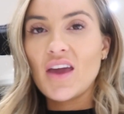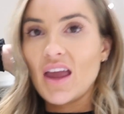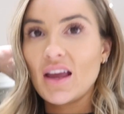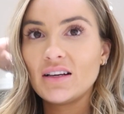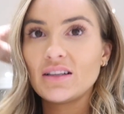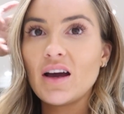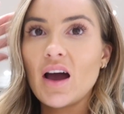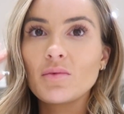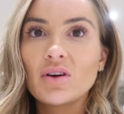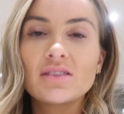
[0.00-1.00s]
think
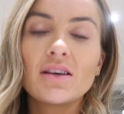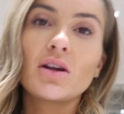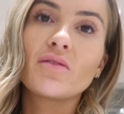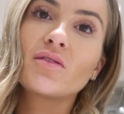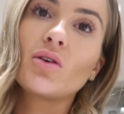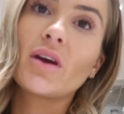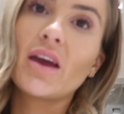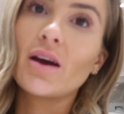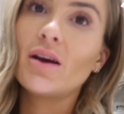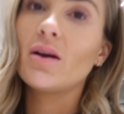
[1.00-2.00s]
I'm gonna sign off the vlog
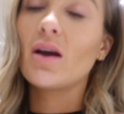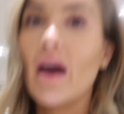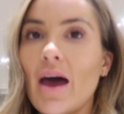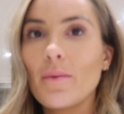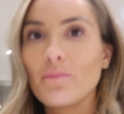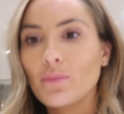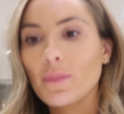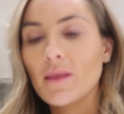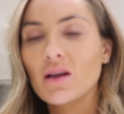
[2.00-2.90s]
here. Um,